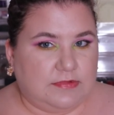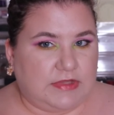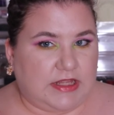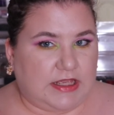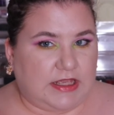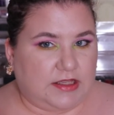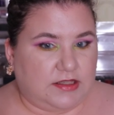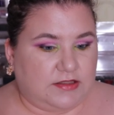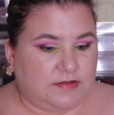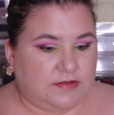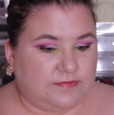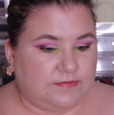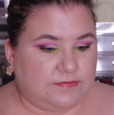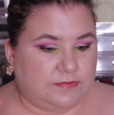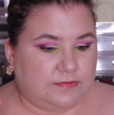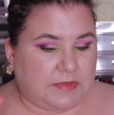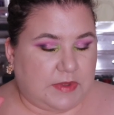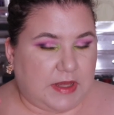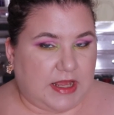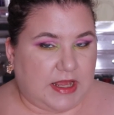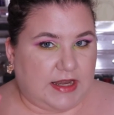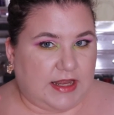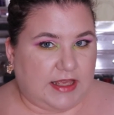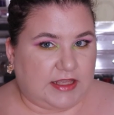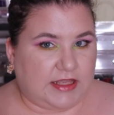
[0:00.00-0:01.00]
Like,
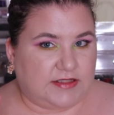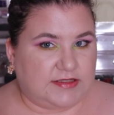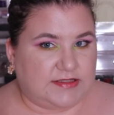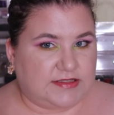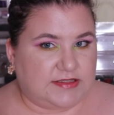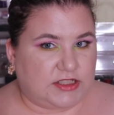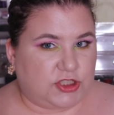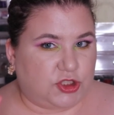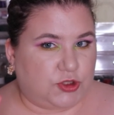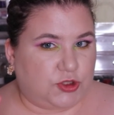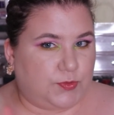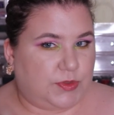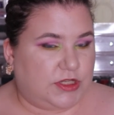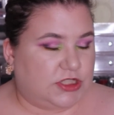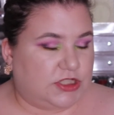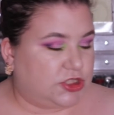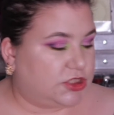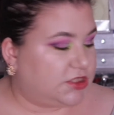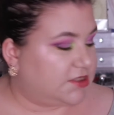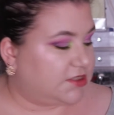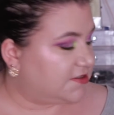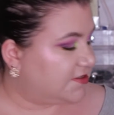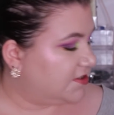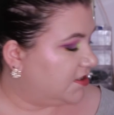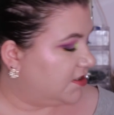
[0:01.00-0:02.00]
I like such
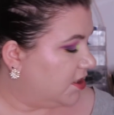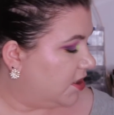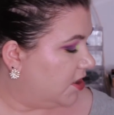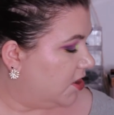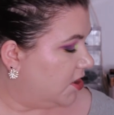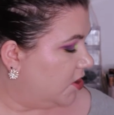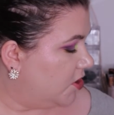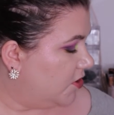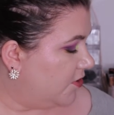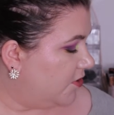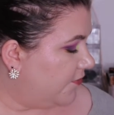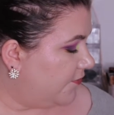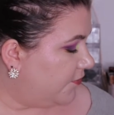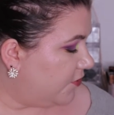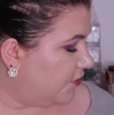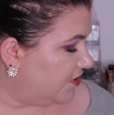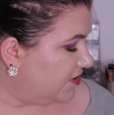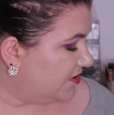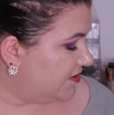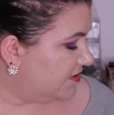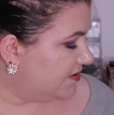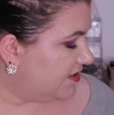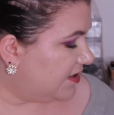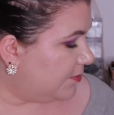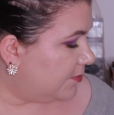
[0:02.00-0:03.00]
blushes for
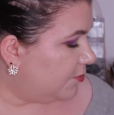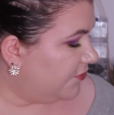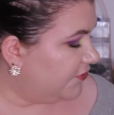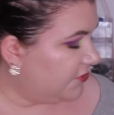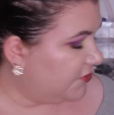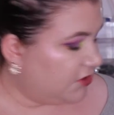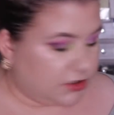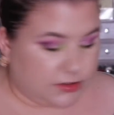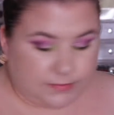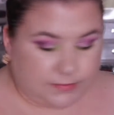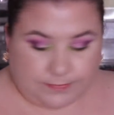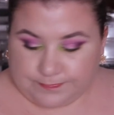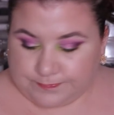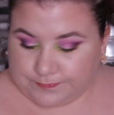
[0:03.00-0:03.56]
this time of year.